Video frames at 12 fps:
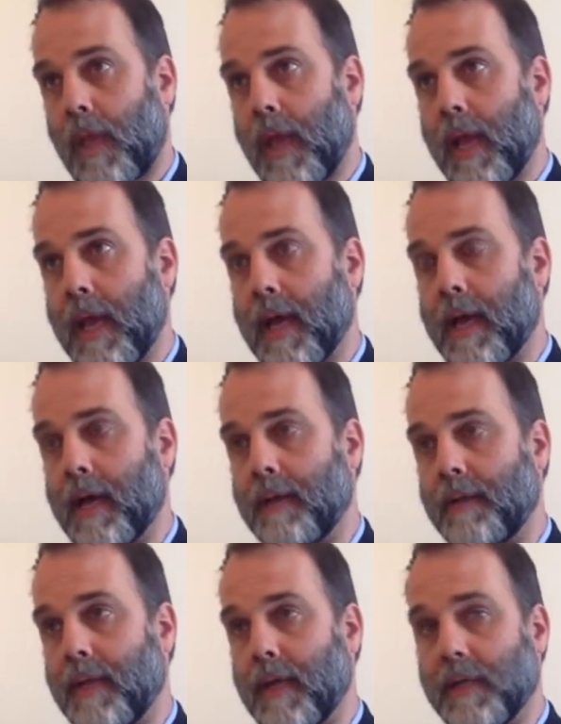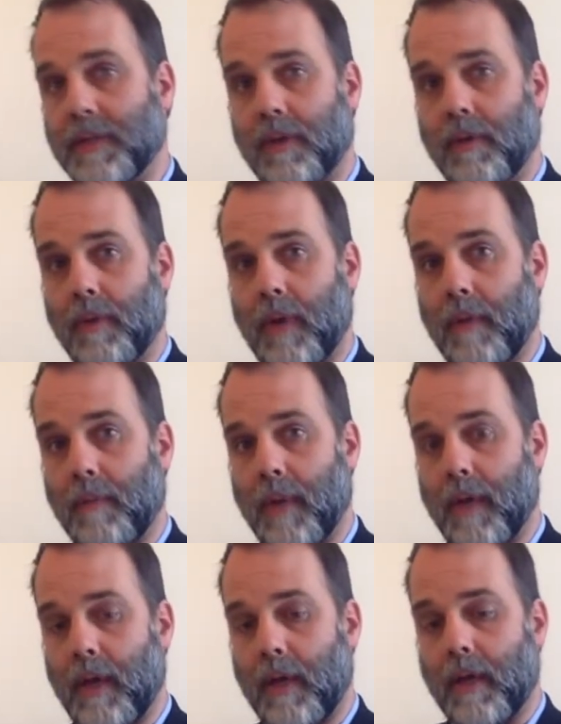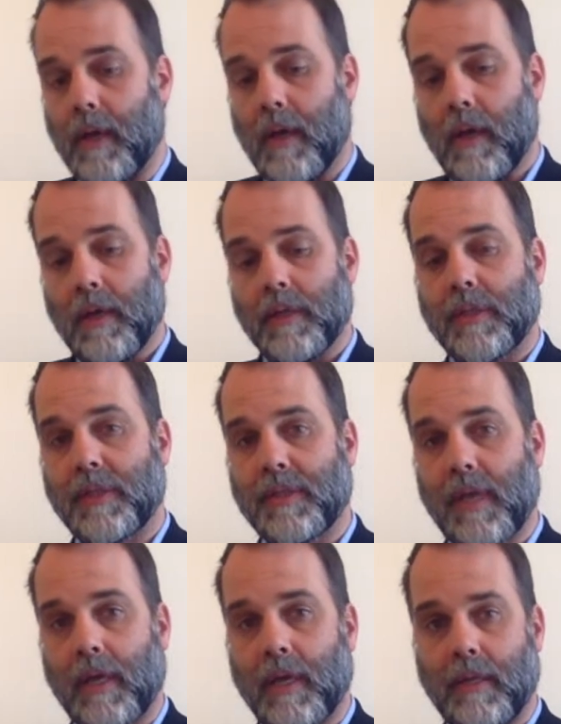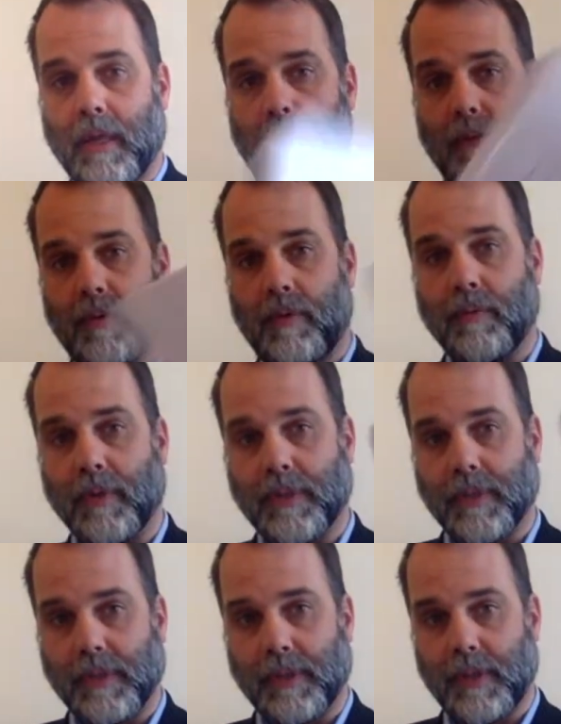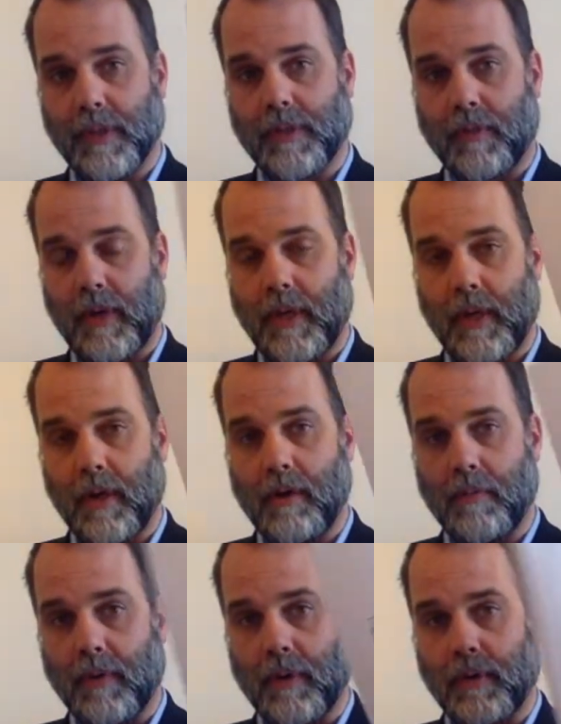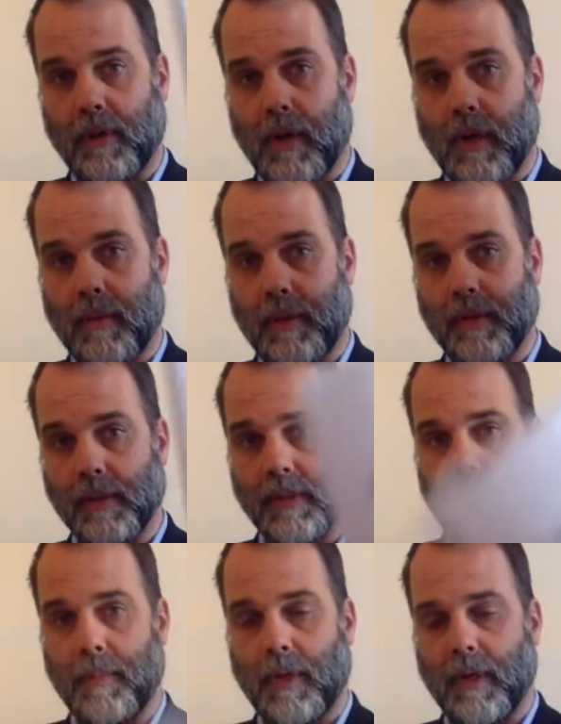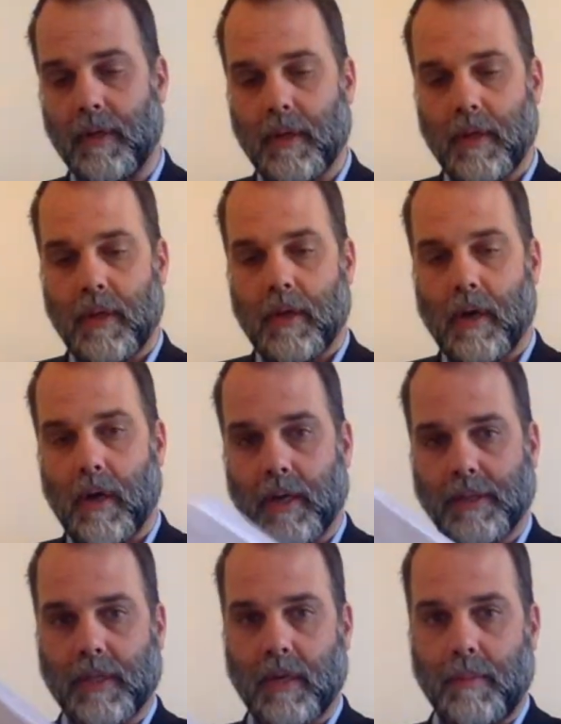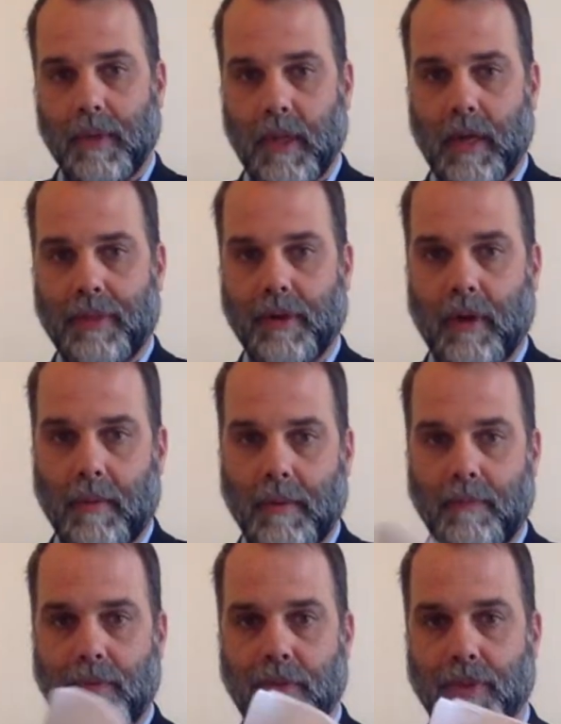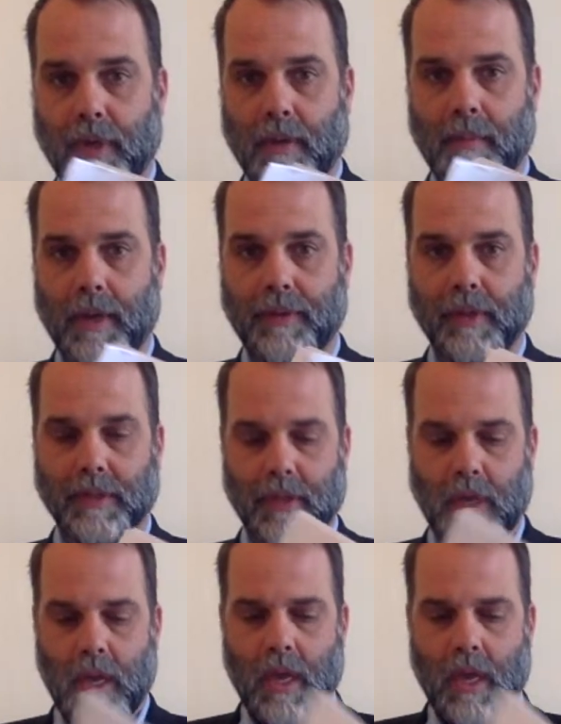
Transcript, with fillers: And then I started writing my second novel, which is this right here. we're going to talk about this in a minute. Uh, it's going to be a lot thicker. I mean, if you think about this,